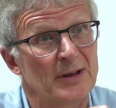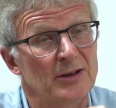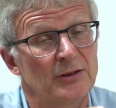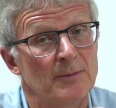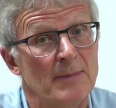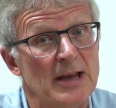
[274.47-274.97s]

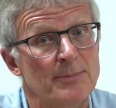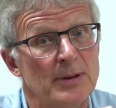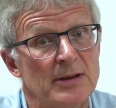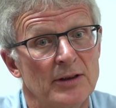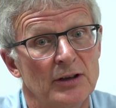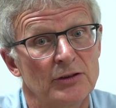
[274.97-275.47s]
because it may
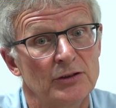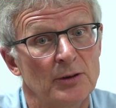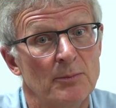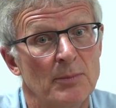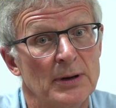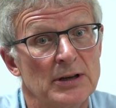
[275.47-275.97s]
be that
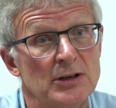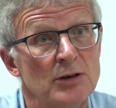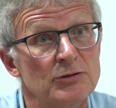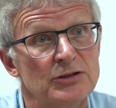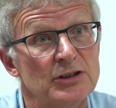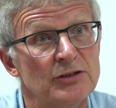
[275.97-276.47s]
somebody
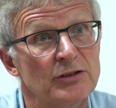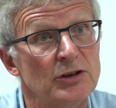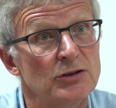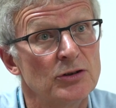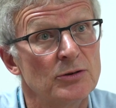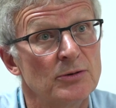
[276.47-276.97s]
notices
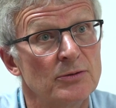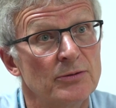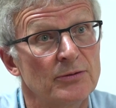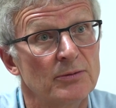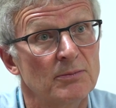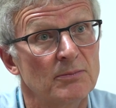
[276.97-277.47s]
that
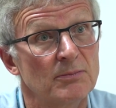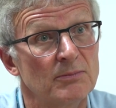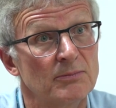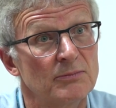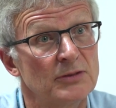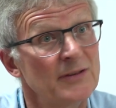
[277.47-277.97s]
you've
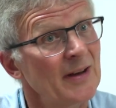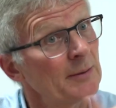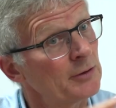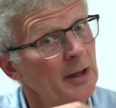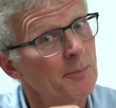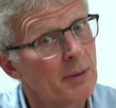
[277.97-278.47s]

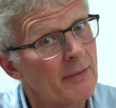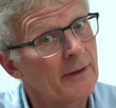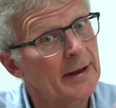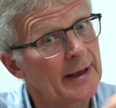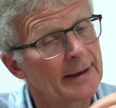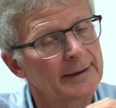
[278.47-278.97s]
developed a lump in the
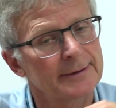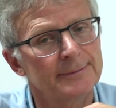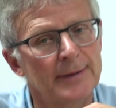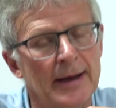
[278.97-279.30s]
neck.